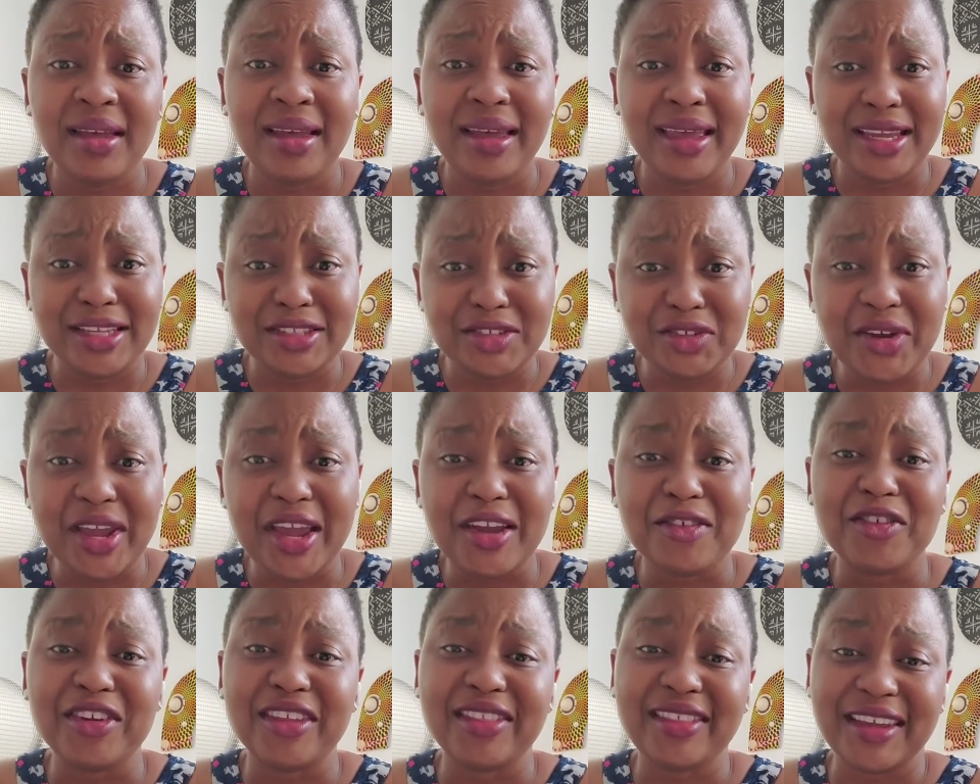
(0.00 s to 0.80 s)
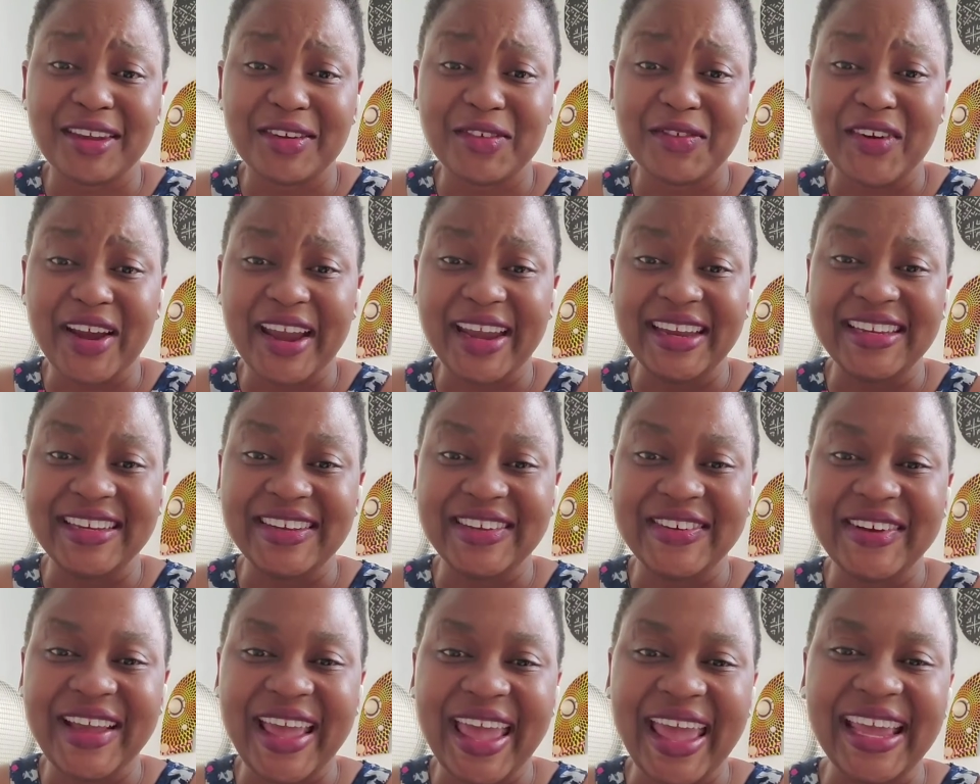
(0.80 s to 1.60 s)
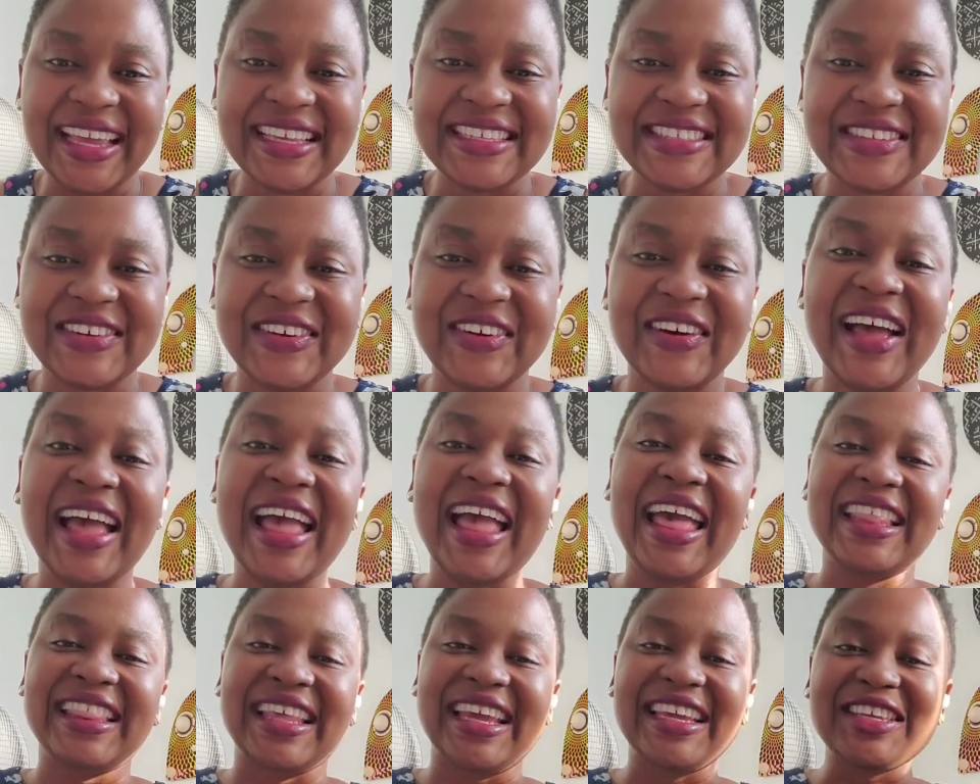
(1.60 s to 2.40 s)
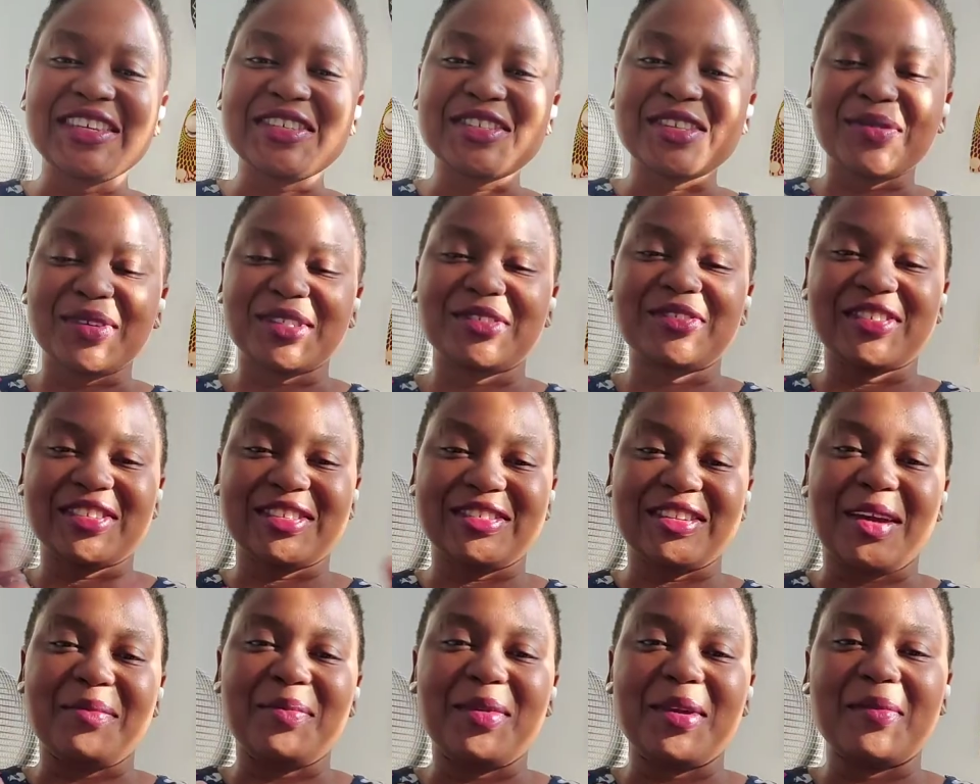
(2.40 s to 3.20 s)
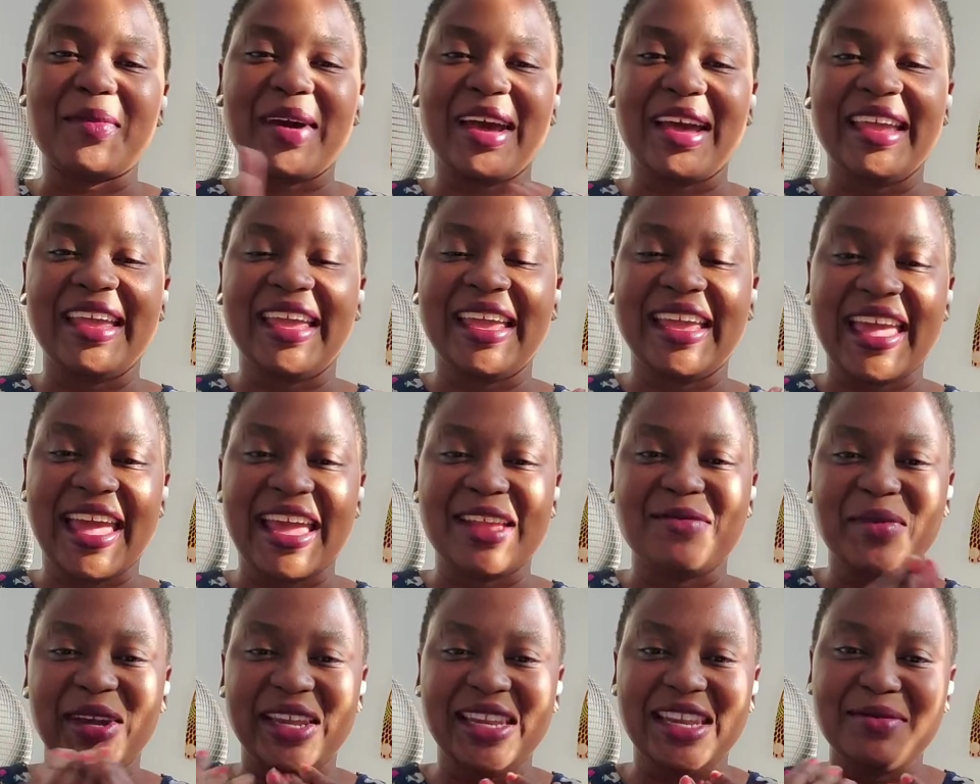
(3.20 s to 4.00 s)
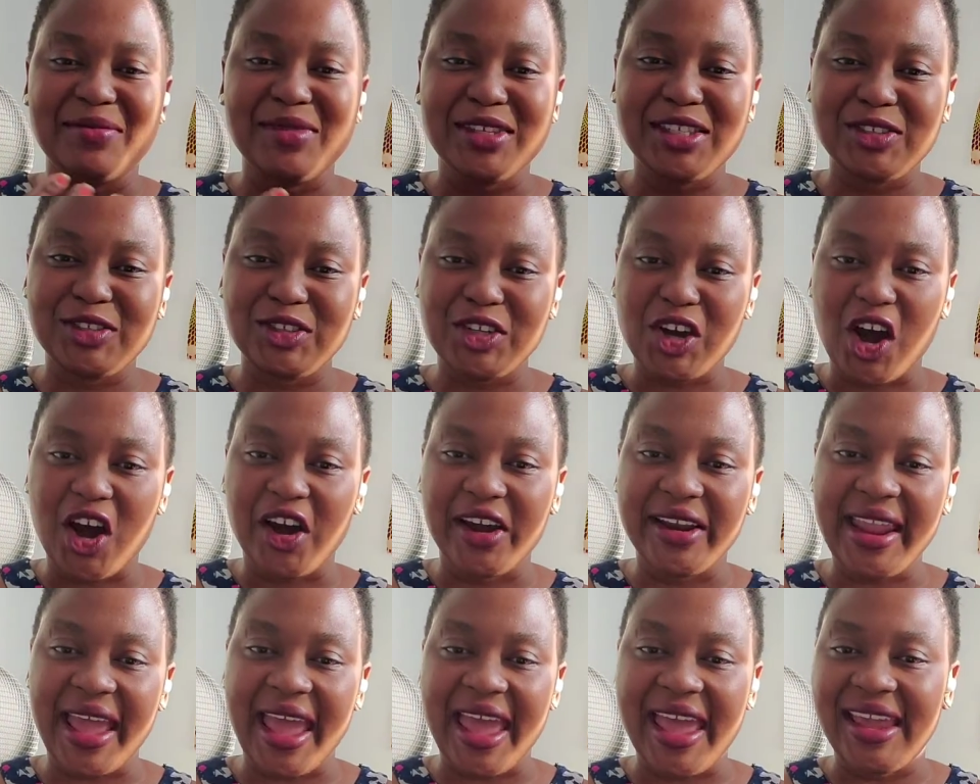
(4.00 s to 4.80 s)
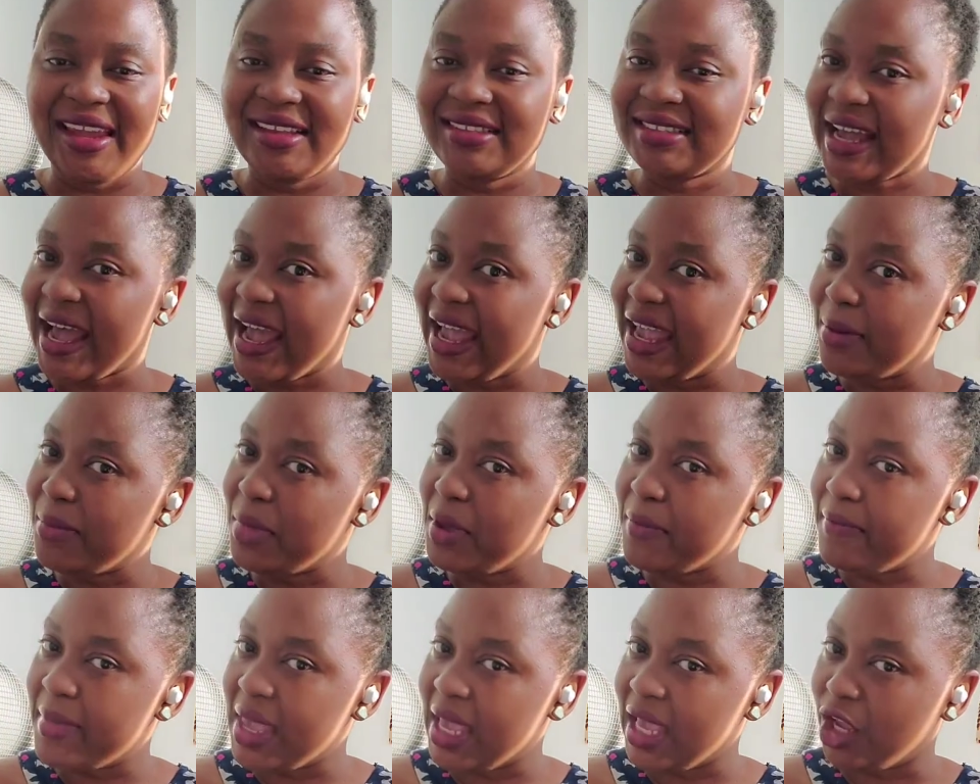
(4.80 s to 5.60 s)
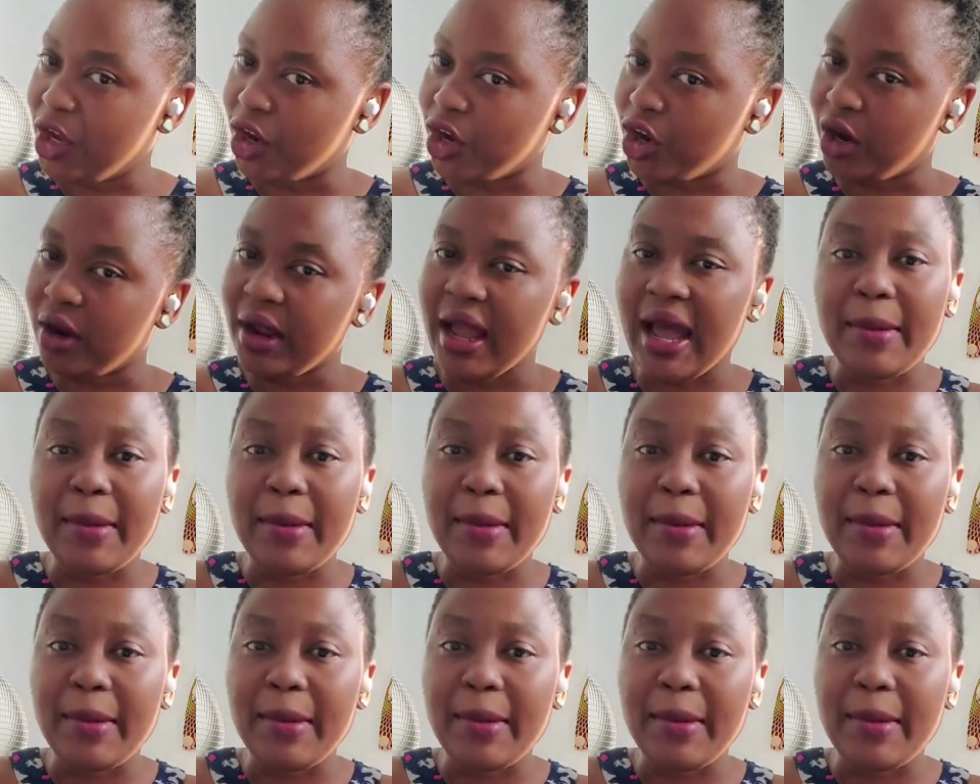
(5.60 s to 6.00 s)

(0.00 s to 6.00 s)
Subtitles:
and do everything right. Okay, so thank you so much for stopping by. Again, my name is Dawn, and I am a maker.